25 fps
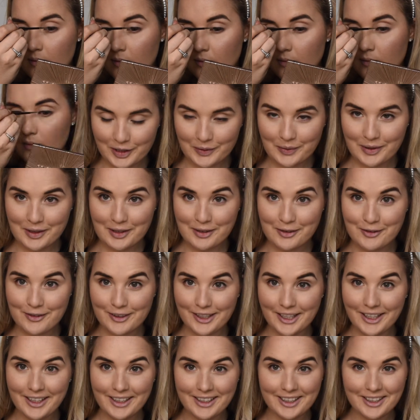Start with the
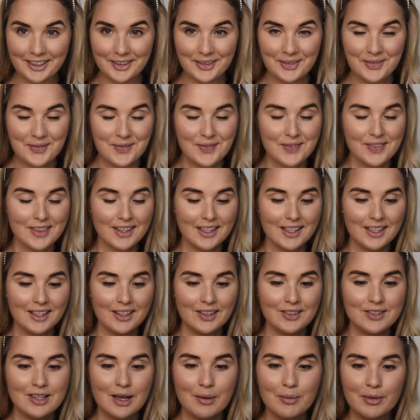flick.
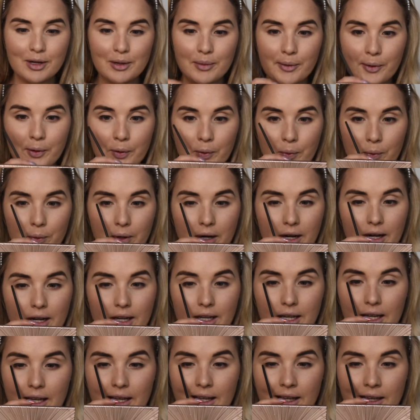So I'm gonna be
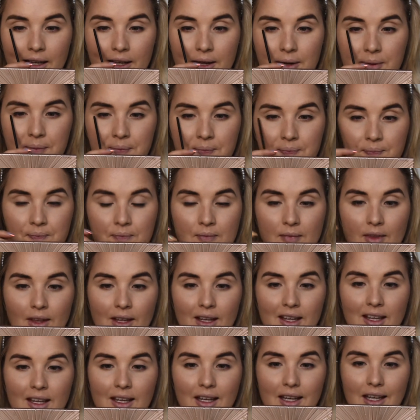working
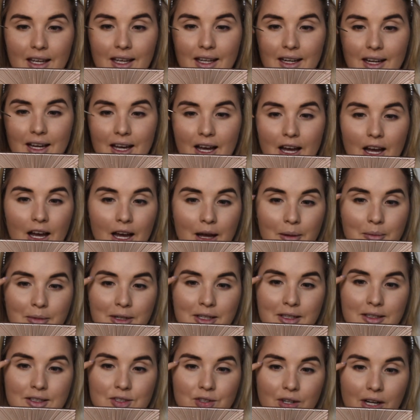I'm
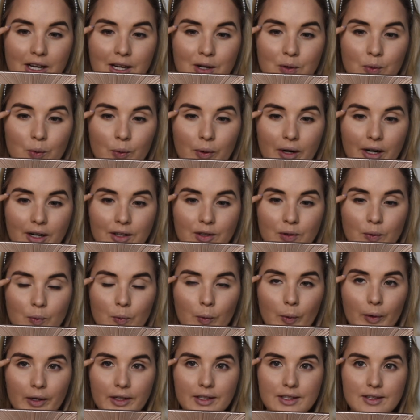gonna try and work
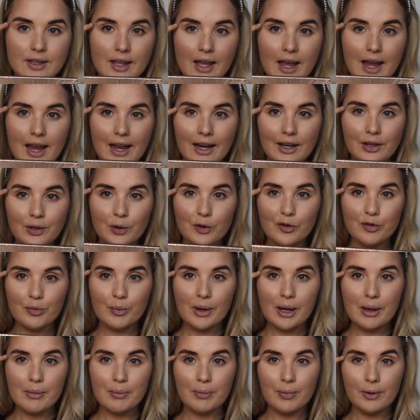towards the end of
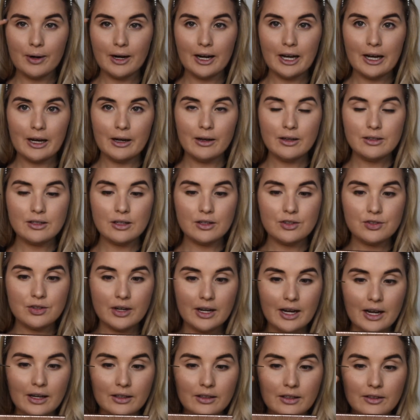my brow. So
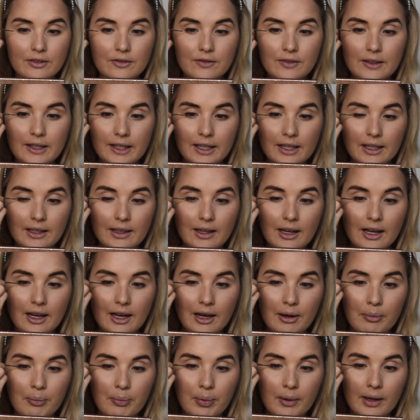trying to flick it
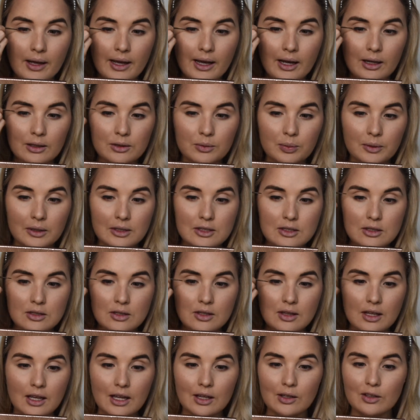outwards
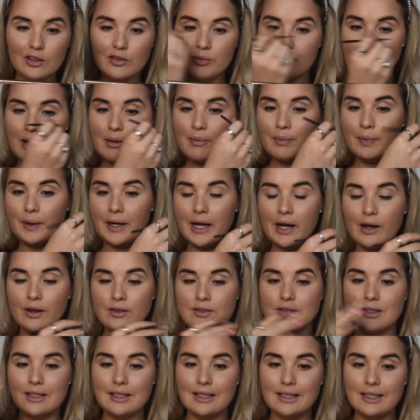to the end of my brow.
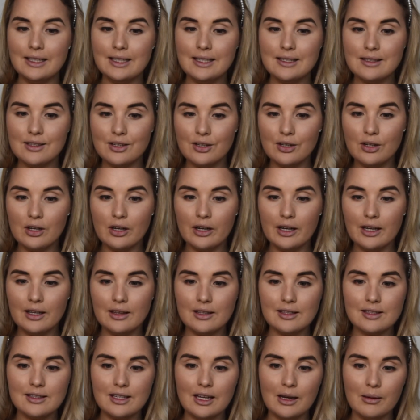So at least they're going
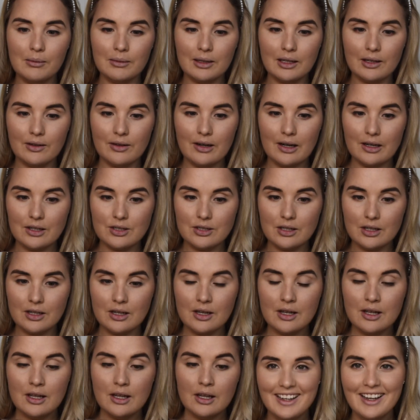the same
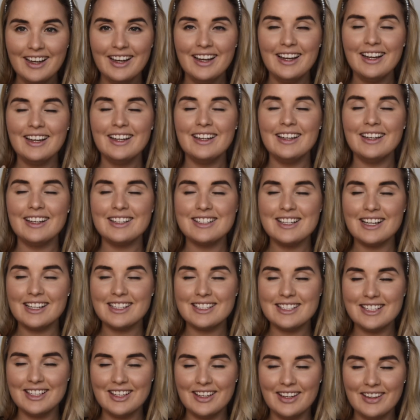direction. Yes, like
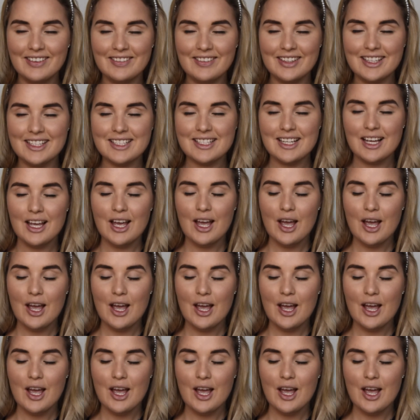he's nervous.